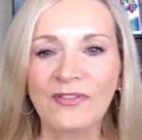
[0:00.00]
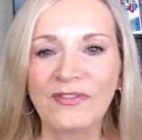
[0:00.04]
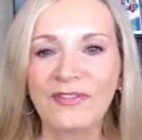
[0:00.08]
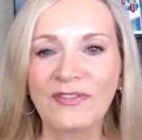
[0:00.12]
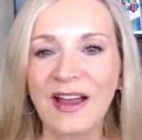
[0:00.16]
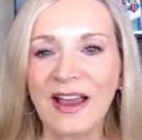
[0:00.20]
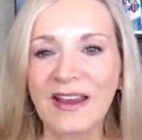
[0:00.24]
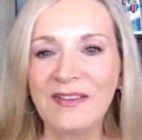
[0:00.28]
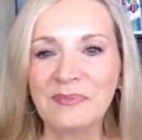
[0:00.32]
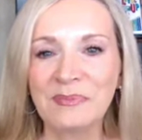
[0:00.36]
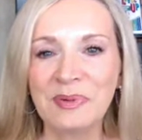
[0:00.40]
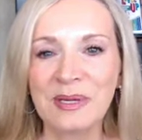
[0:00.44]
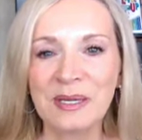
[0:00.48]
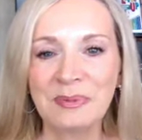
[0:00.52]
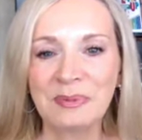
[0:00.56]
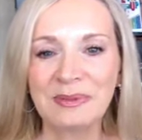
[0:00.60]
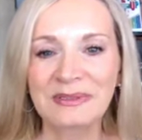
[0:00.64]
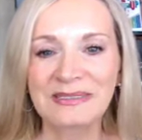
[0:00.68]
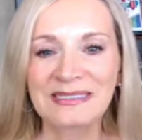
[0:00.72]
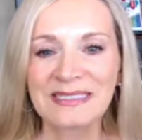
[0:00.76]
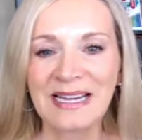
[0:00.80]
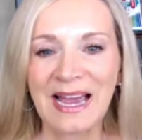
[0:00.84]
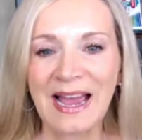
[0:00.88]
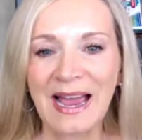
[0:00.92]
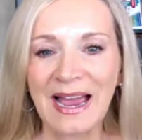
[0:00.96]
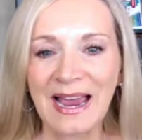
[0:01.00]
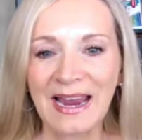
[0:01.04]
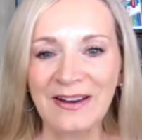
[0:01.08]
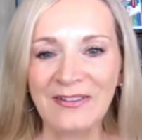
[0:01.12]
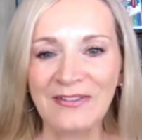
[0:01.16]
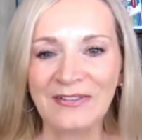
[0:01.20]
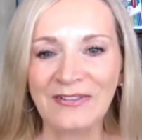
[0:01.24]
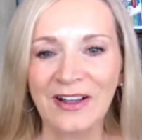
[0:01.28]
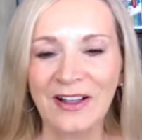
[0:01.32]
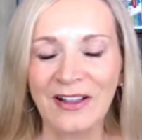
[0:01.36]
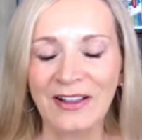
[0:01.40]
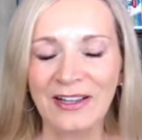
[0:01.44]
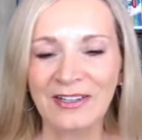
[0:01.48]
five people die
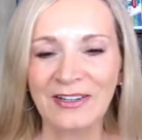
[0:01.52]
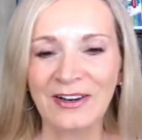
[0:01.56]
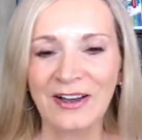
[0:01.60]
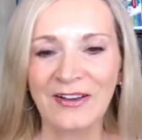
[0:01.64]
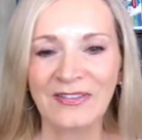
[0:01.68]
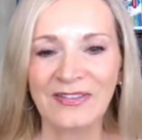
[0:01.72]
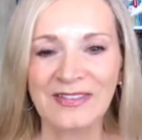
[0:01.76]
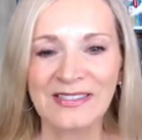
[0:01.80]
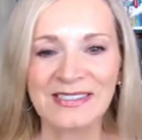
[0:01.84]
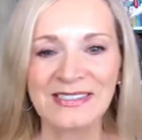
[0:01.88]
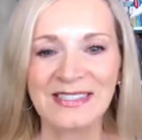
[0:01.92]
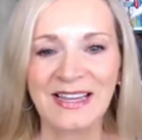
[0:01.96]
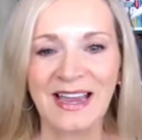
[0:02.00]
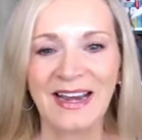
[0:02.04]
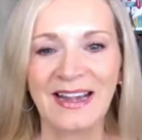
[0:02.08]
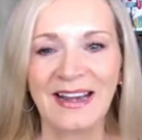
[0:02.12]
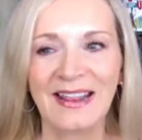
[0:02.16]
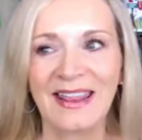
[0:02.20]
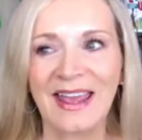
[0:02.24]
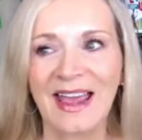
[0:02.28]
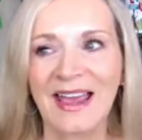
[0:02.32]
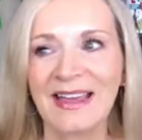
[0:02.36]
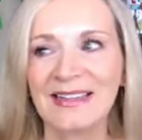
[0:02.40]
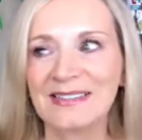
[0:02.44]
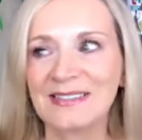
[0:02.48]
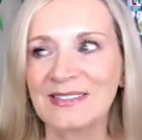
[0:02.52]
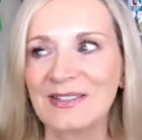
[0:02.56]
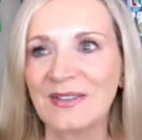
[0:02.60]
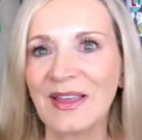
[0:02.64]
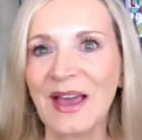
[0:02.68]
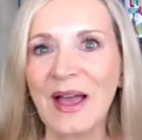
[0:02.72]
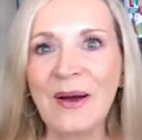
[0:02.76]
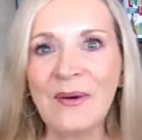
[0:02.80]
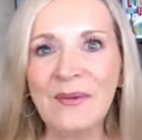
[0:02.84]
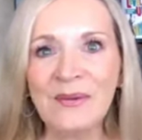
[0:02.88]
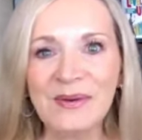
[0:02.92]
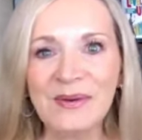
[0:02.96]
falling off the side of that. So that